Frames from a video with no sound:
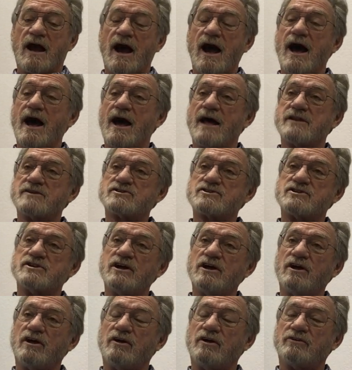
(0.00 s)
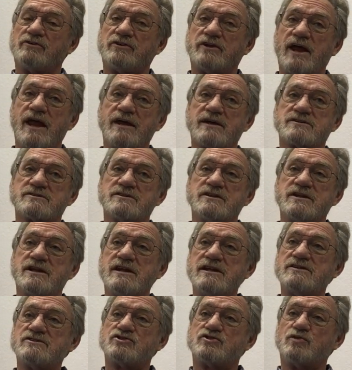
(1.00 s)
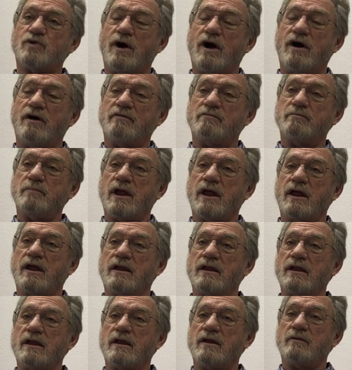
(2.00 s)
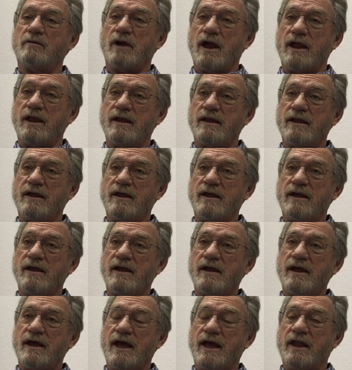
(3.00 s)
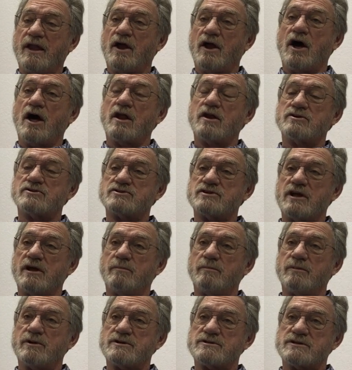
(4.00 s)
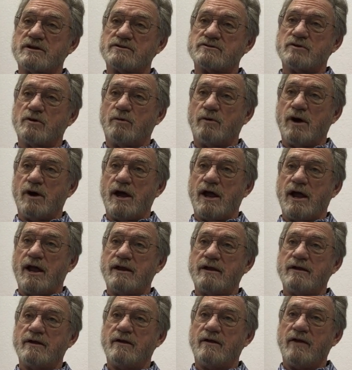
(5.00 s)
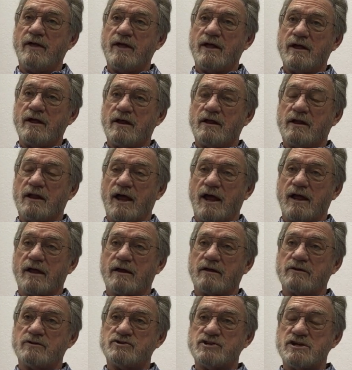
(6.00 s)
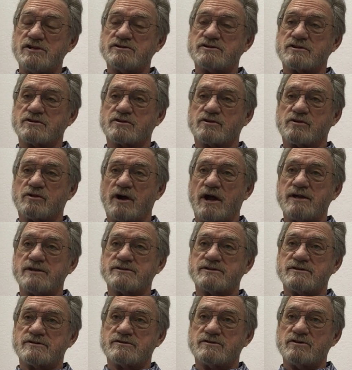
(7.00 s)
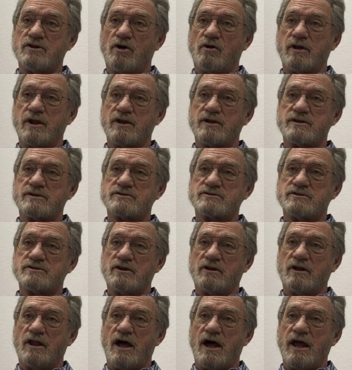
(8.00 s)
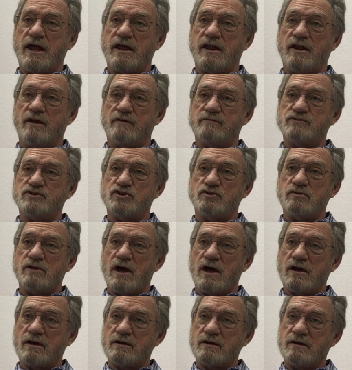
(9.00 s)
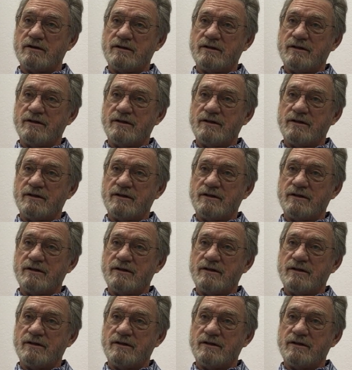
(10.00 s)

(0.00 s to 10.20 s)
God still takes these 12 men, right, and honors them in such a way like Jesus Christ is known as the Lion of Judah.